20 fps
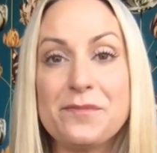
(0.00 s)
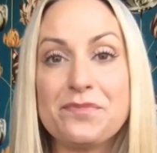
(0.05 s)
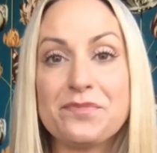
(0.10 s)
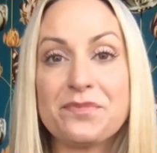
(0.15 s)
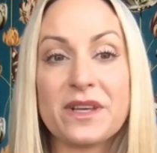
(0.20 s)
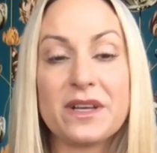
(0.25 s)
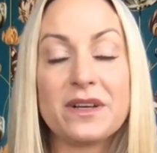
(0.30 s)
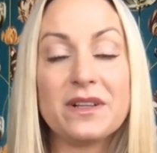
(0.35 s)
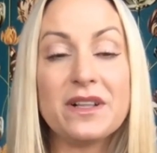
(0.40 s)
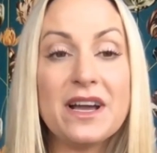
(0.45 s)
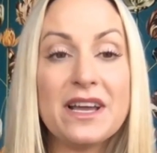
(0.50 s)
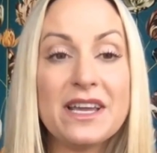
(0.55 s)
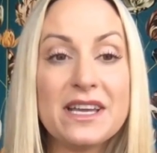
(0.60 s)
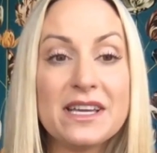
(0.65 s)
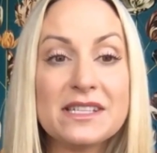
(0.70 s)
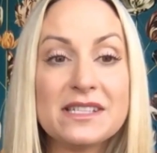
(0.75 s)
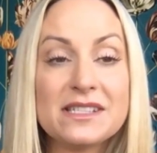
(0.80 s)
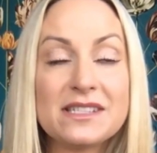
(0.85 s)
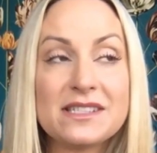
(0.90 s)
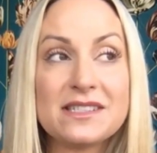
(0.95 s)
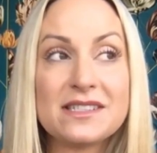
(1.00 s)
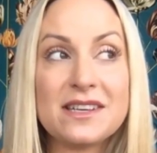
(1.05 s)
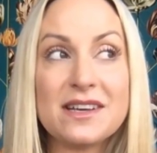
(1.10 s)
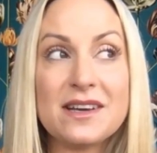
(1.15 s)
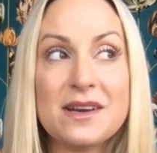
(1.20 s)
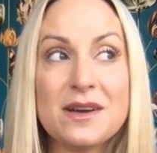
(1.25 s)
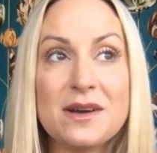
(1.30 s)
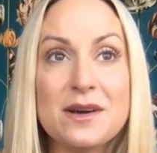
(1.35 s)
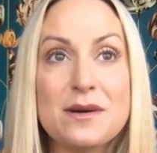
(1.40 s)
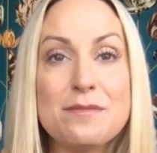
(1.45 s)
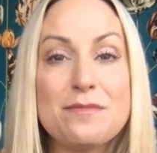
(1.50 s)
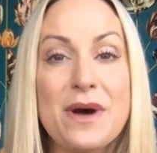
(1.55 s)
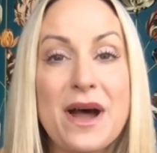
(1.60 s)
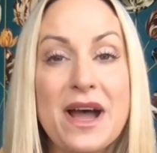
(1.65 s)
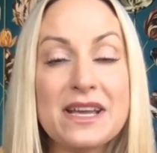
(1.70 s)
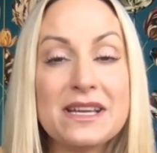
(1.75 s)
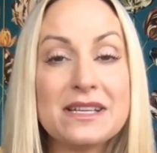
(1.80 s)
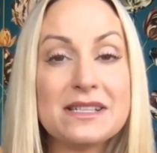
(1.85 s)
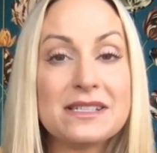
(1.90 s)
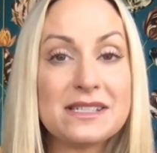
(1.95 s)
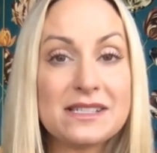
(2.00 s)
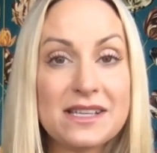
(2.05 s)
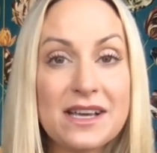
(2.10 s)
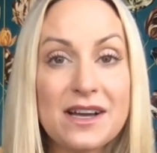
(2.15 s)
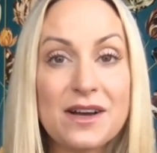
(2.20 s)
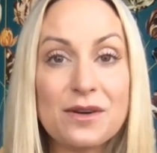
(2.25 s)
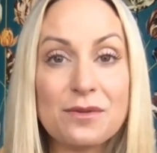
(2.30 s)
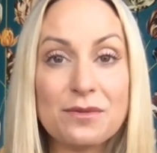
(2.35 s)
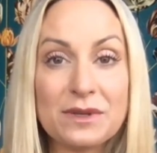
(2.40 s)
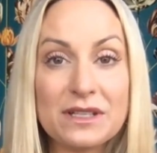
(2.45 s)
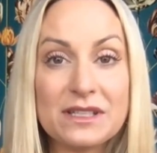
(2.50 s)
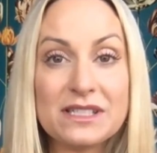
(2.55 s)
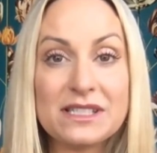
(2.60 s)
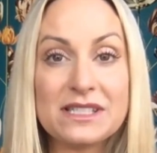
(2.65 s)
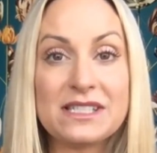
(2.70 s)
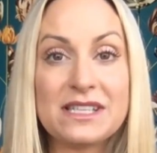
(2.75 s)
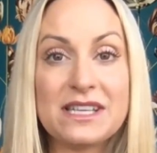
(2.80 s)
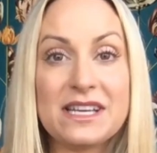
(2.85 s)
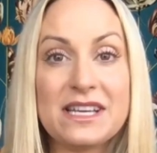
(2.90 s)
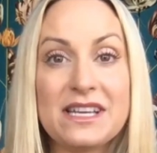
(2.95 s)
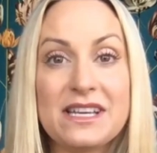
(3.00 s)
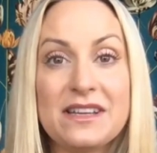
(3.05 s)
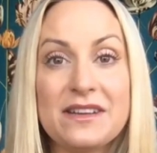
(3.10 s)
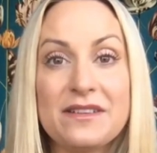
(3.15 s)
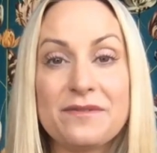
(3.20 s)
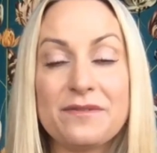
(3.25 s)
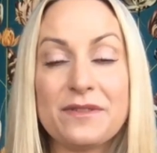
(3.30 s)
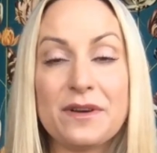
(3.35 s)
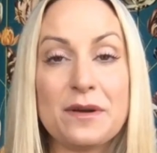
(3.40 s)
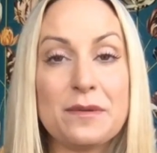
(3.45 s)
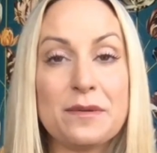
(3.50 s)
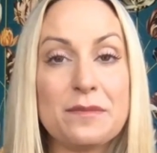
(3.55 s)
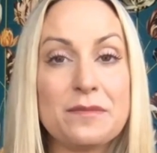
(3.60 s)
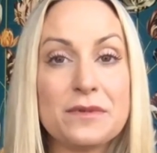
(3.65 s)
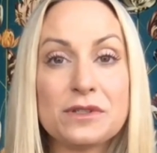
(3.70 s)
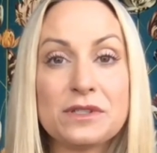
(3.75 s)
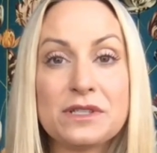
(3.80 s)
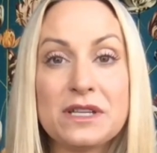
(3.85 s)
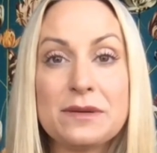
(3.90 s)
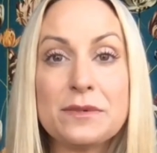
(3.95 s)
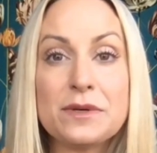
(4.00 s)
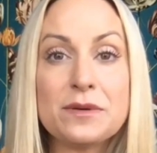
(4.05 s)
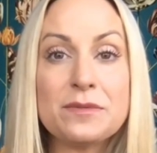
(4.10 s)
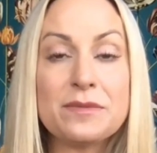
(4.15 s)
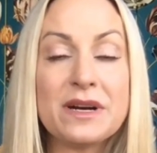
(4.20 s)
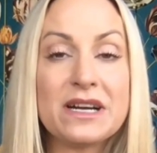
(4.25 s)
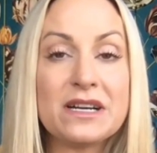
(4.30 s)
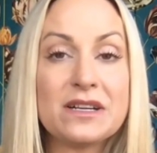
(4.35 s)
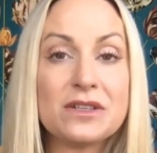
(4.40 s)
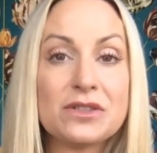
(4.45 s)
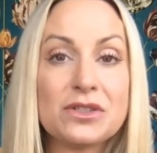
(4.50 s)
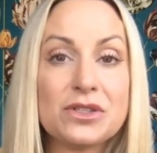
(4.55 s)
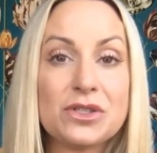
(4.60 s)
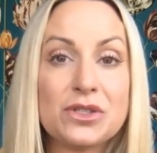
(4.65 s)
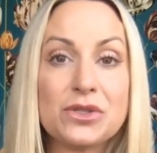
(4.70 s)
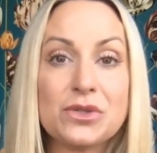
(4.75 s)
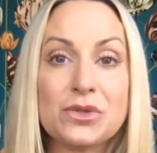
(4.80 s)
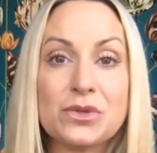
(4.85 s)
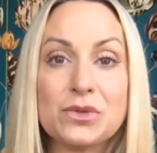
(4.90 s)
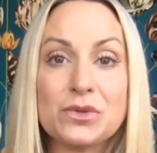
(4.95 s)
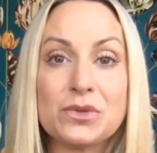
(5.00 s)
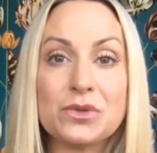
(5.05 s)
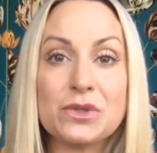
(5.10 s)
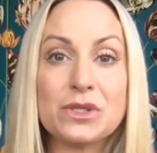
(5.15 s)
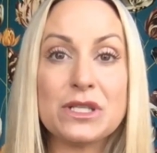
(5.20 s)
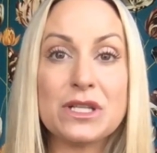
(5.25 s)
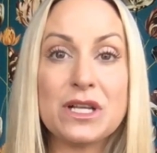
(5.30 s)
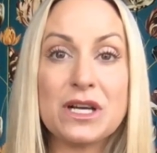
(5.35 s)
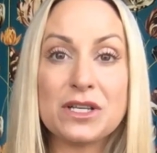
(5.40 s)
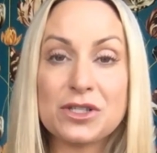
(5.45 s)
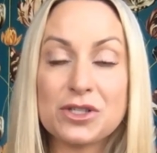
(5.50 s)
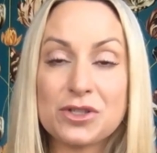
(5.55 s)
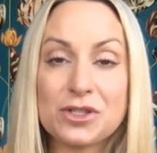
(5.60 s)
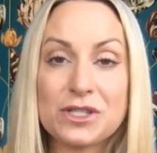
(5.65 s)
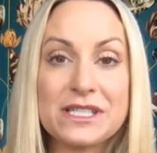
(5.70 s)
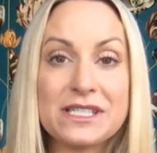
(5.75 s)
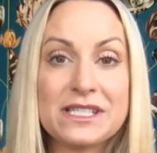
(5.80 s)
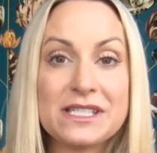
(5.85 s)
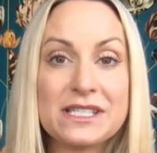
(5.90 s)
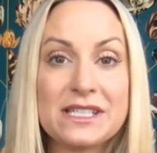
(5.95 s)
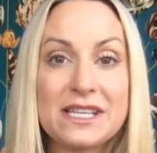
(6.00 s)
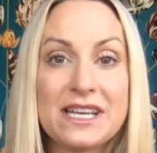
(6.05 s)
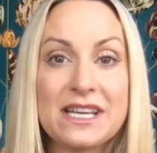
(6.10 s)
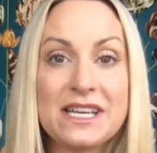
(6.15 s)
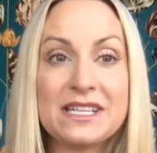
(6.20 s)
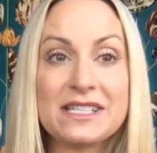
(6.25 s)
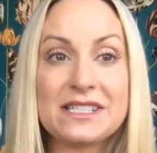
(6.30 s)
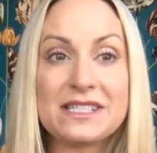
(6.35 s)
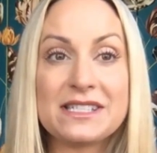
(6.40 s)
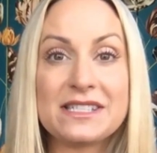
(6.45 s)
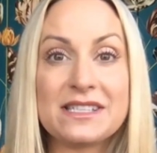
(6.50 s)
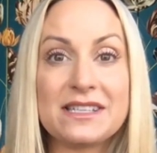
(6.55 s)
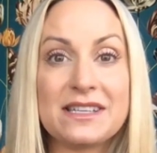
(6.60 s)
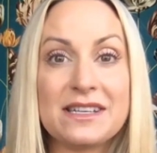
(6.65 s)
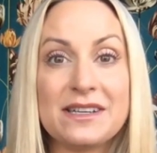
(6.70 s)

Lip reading: clients buy and sell real estate, from first-time home buyers to luxury estates,